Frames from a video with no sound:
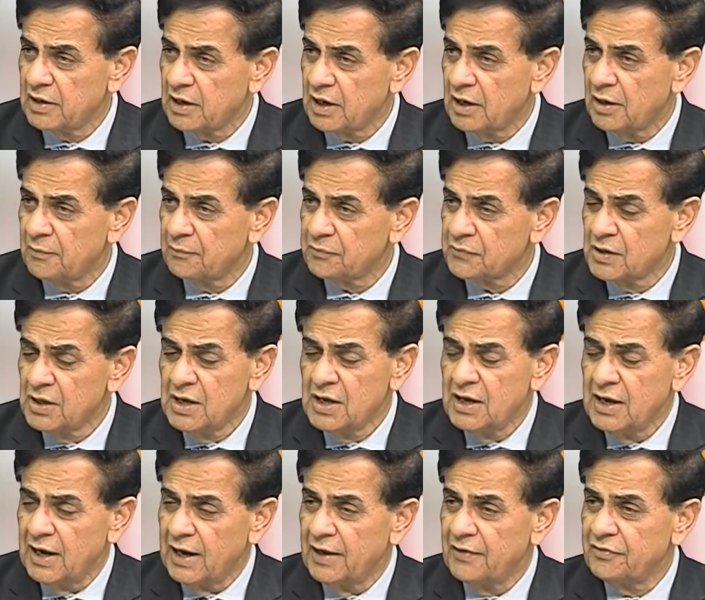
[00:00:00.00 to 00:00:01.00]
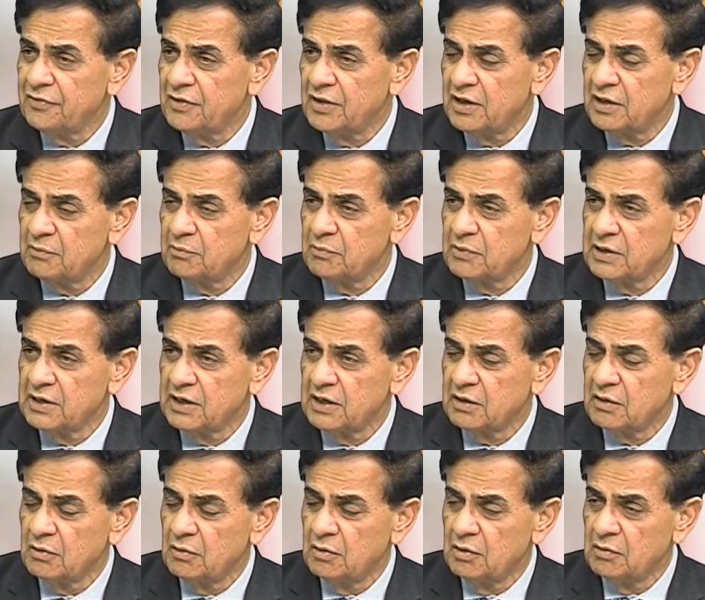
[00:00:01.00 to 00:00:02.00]
Ram, and then bring
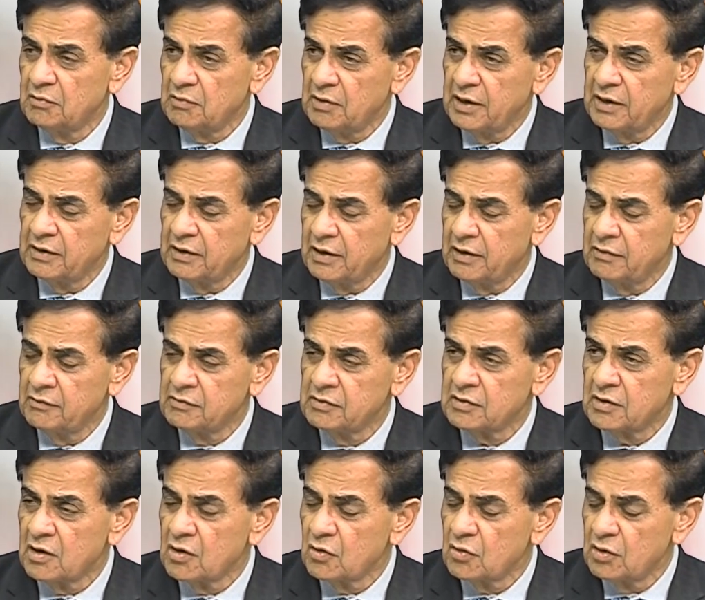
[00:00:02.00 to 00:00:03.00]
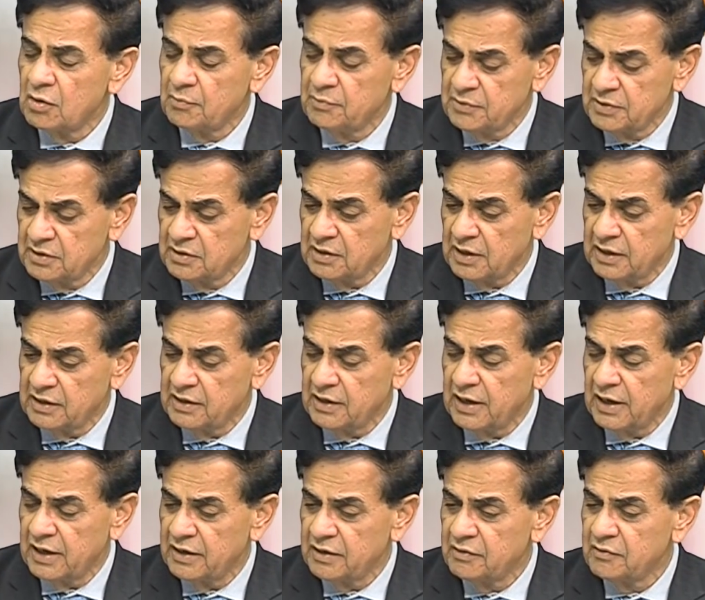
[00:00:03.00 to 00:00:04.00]
it, at the
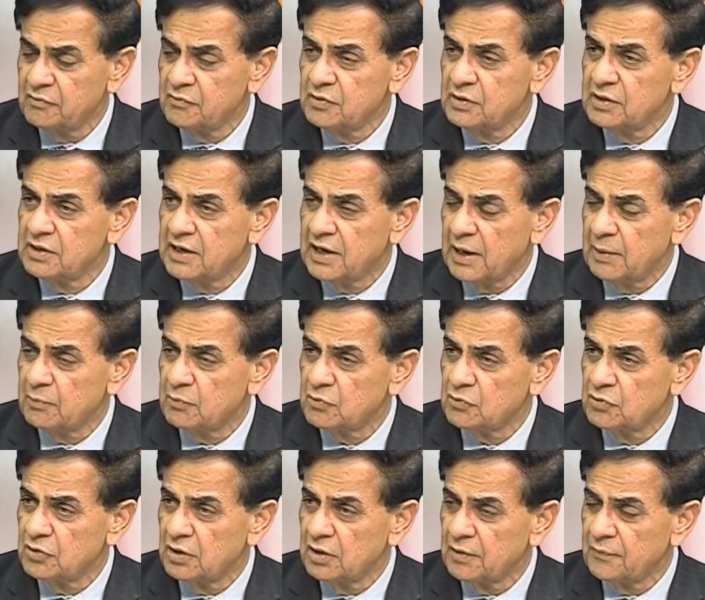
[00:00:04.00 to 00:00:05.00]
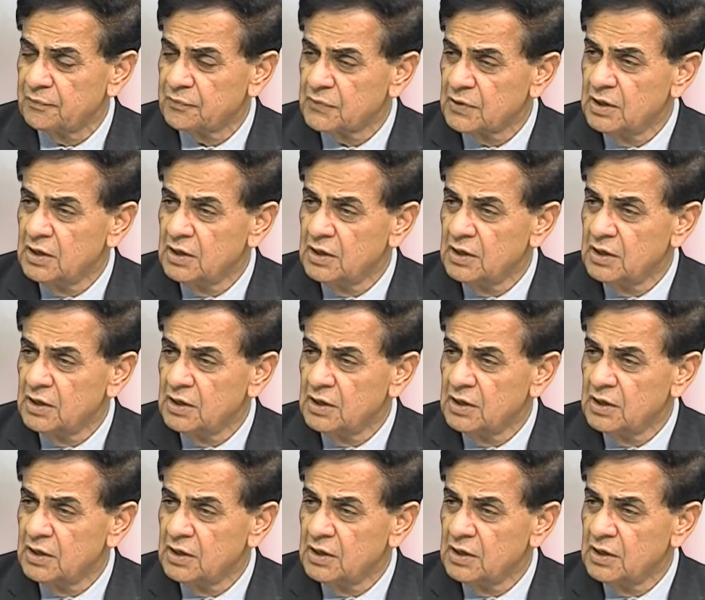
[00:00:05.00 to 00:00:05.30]
end we came to the